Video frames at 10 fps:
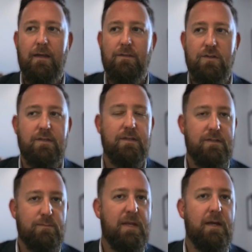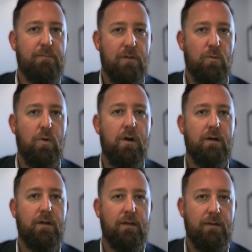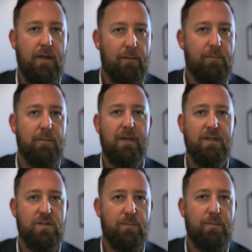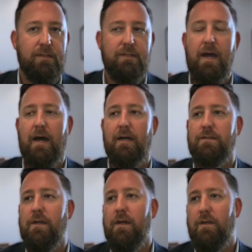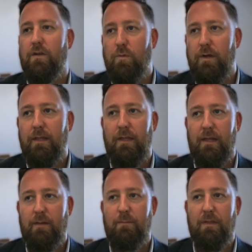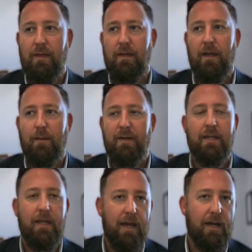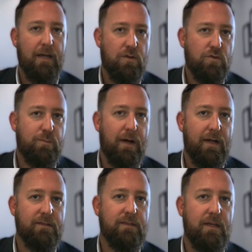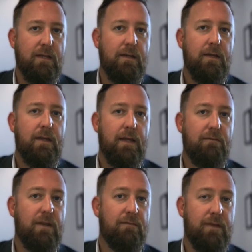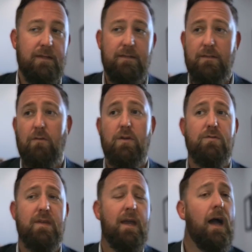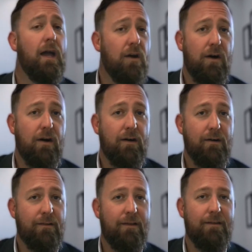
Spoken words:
just to speed up their work and help them catch up on tasks. You really need to be thinking about an AI use policy, even if it is don't use AI at all.